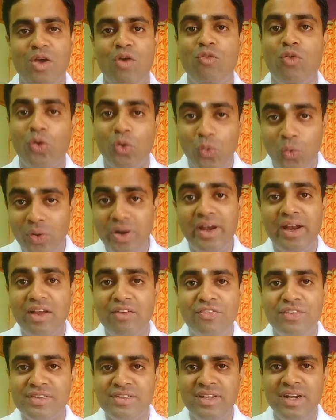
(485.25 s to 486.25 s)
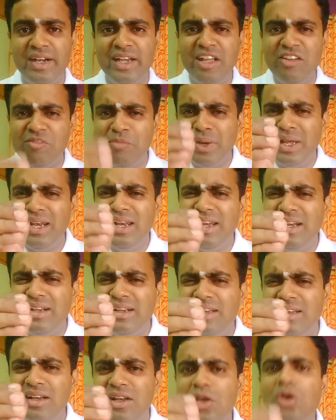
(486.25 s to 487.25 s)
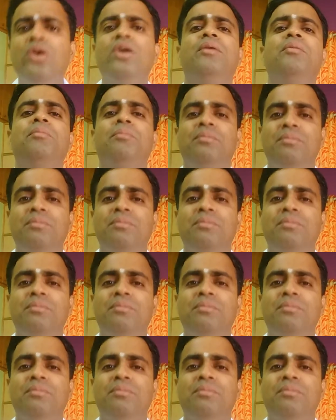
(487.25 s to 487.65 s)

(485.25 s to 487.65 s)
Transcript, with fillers: for overdraft facility by little you are